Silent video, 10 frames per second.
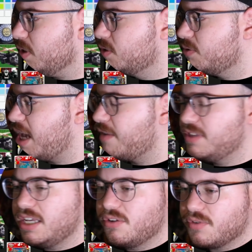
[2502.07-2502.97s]
So we have
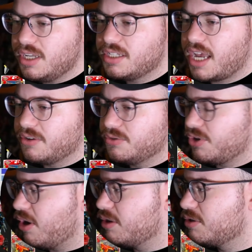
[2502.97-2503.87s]
the green Dino
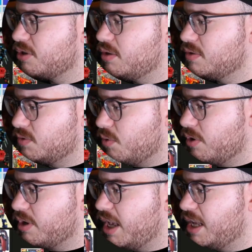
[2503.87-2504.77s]
Charge Zord, and